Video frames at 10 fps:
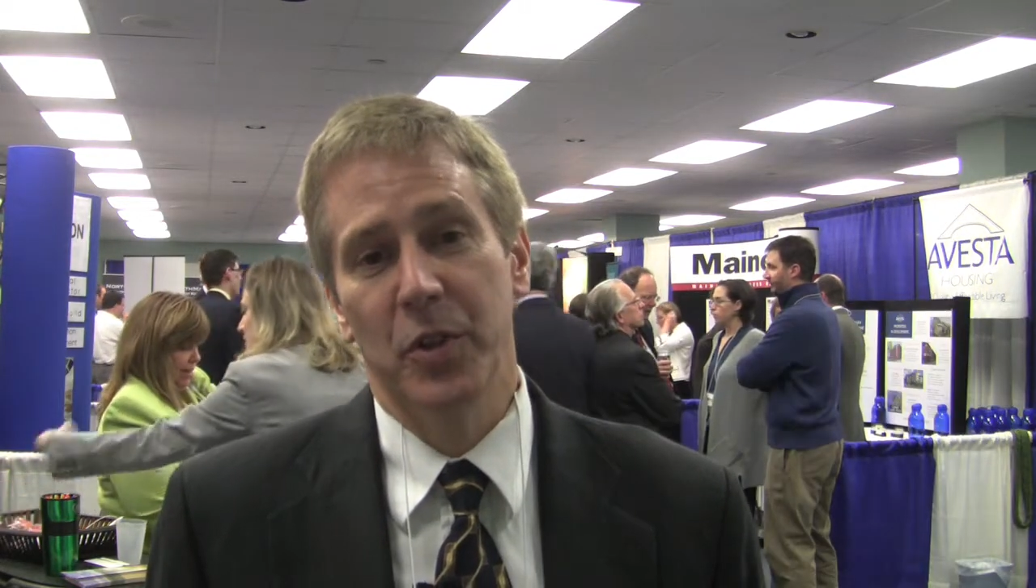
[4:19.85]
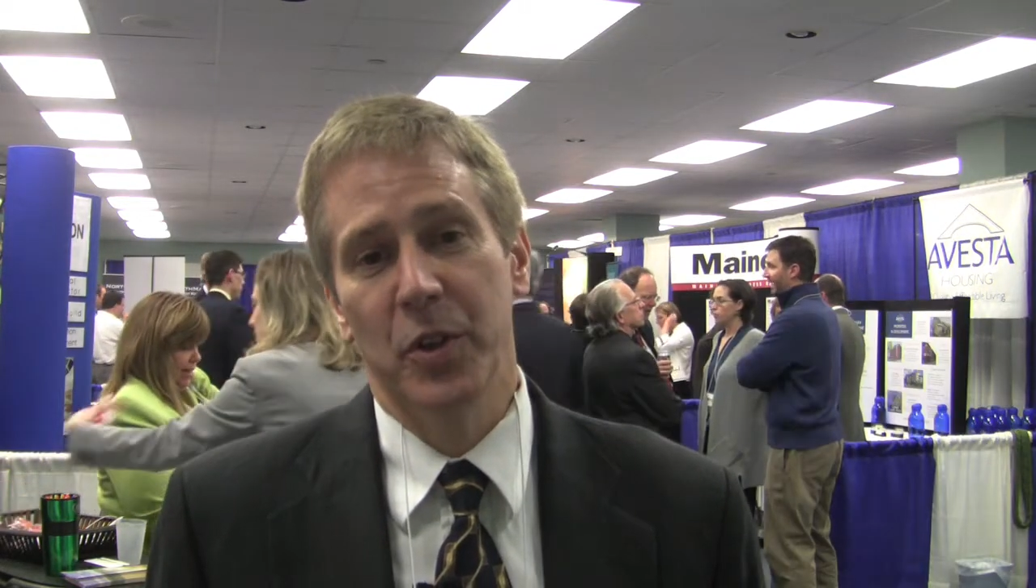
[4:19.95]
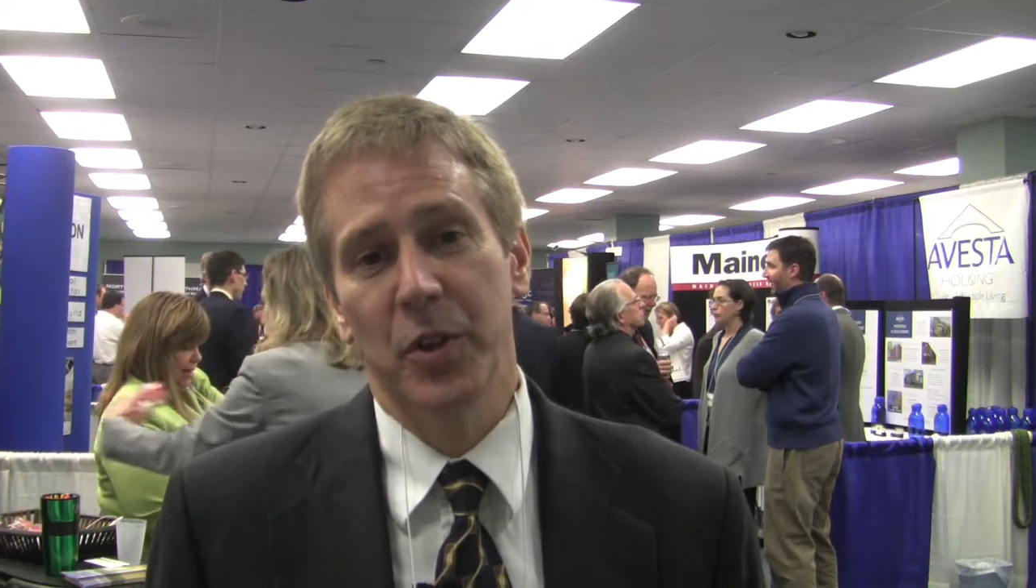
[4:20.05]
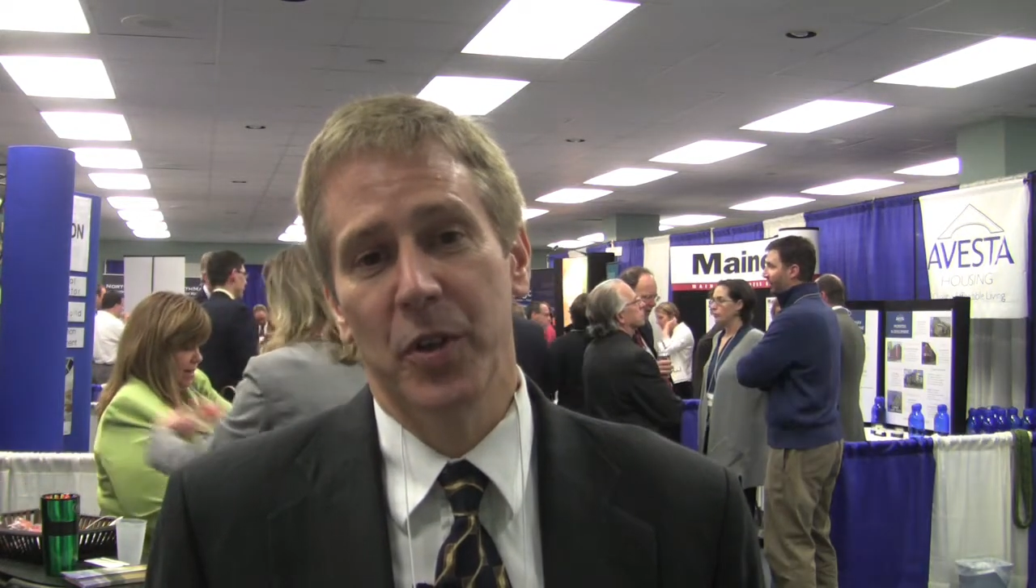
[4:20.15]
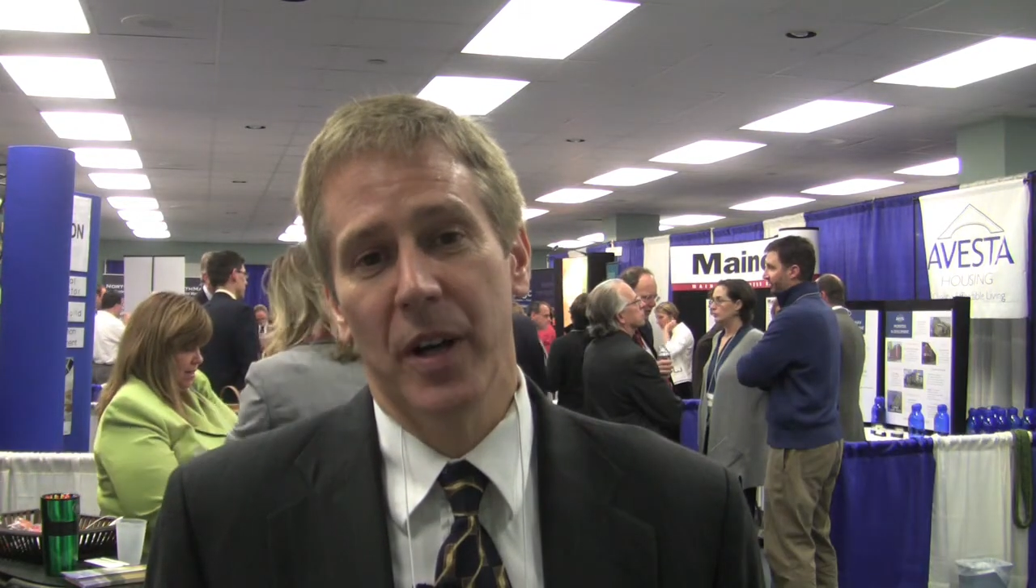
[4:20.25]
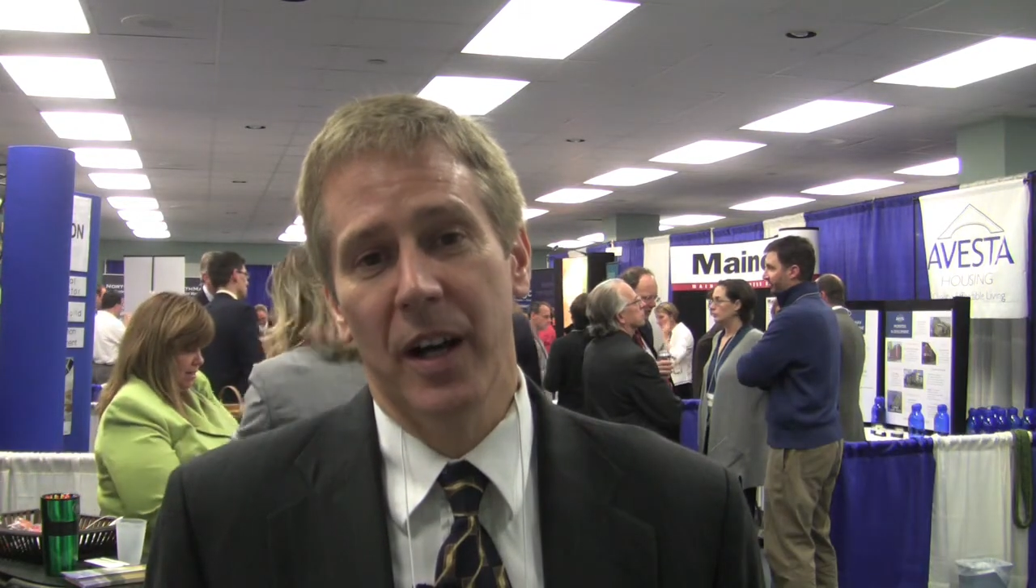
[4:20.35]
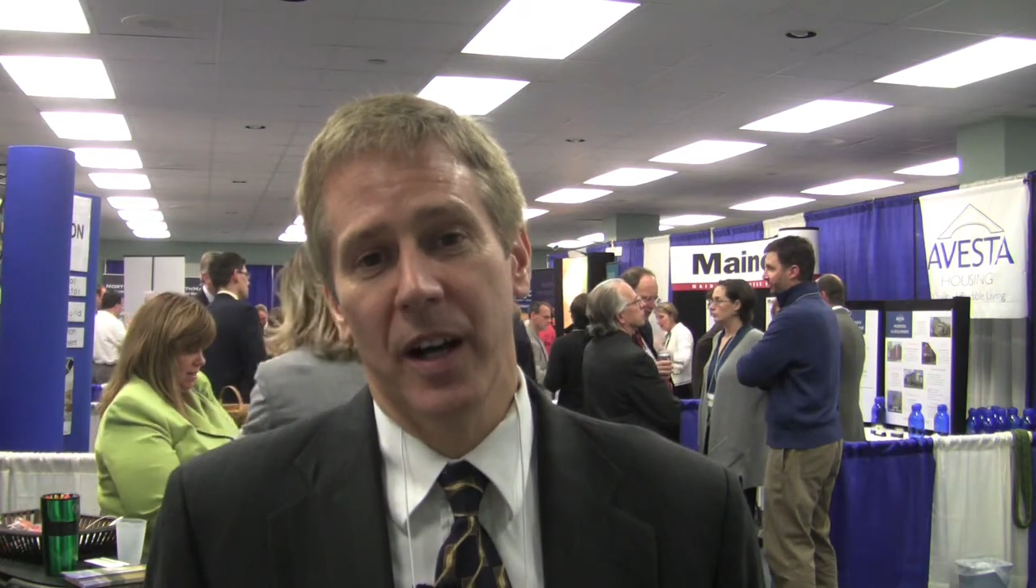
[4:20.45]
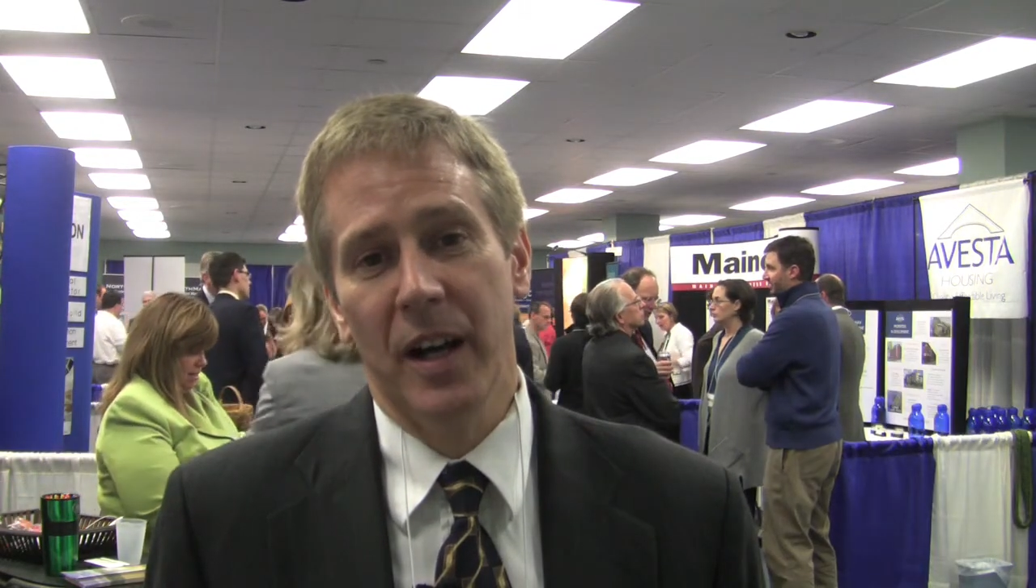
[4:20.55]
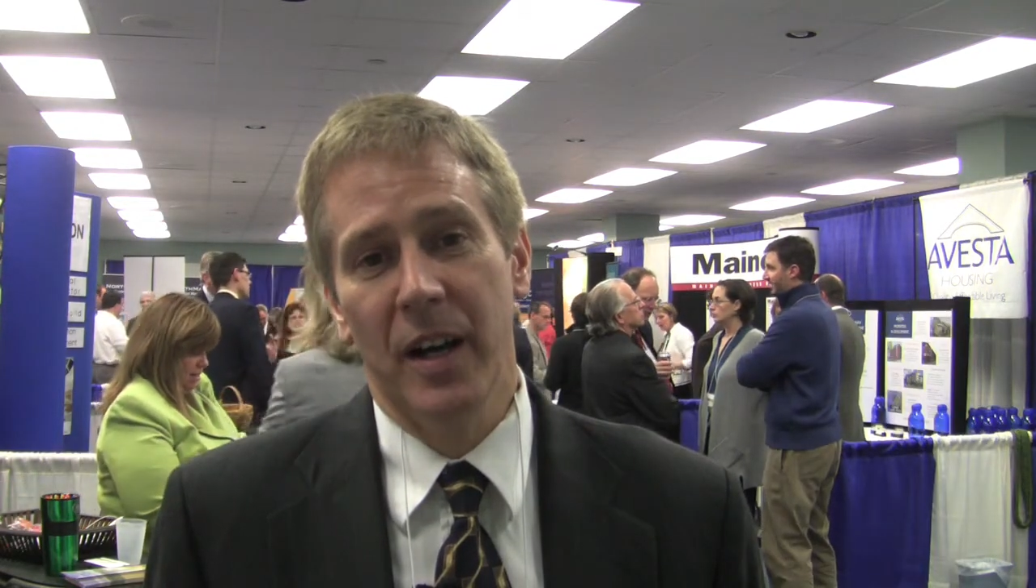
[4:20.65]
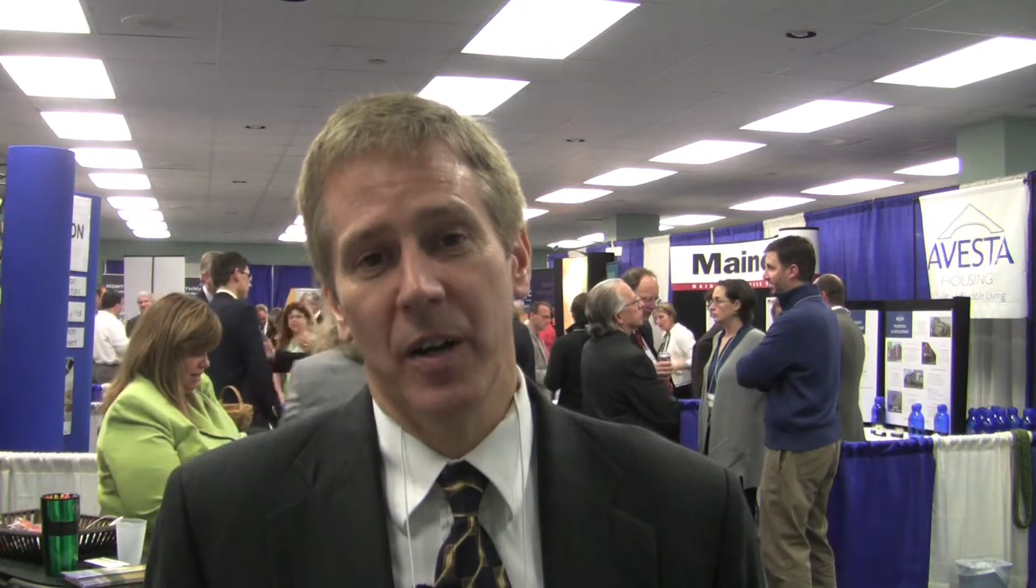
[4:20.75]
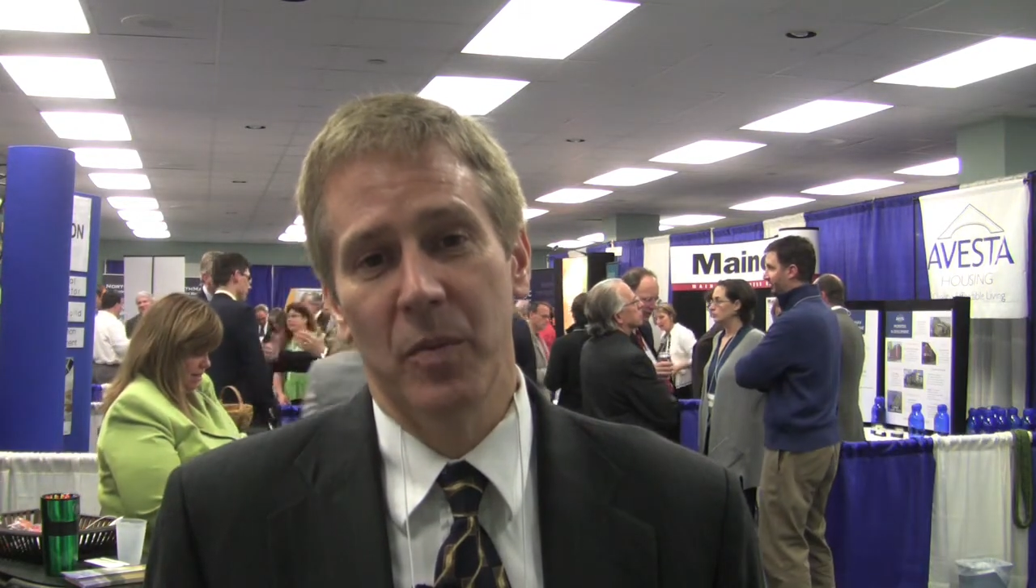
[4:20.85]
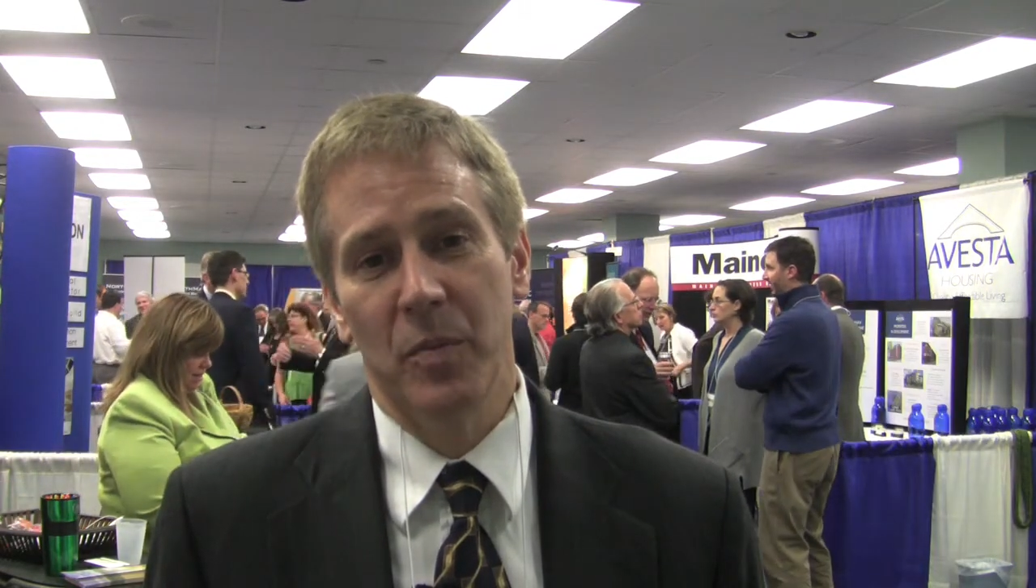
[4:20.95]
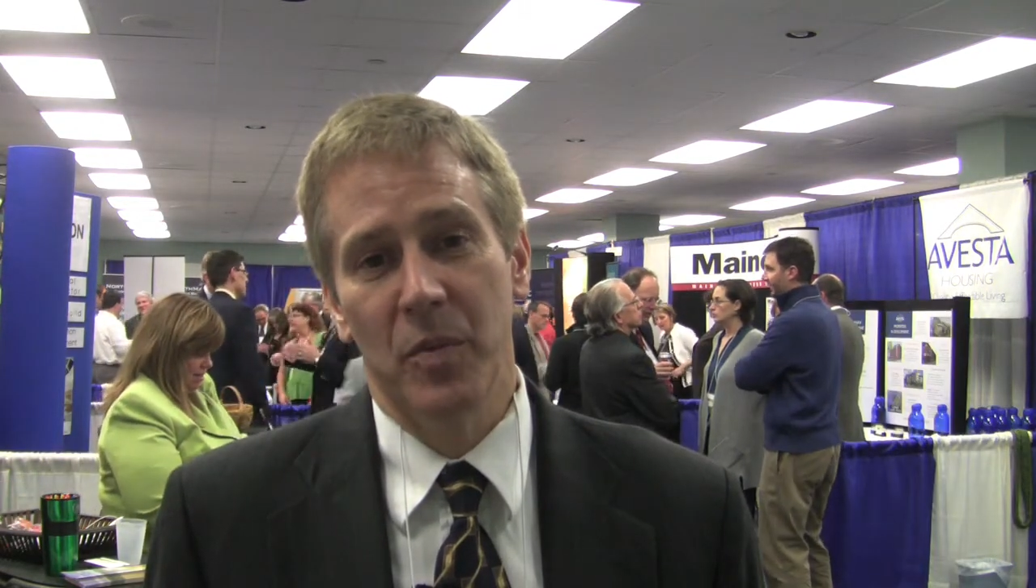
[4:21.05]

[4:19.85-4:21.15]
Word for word: for uh,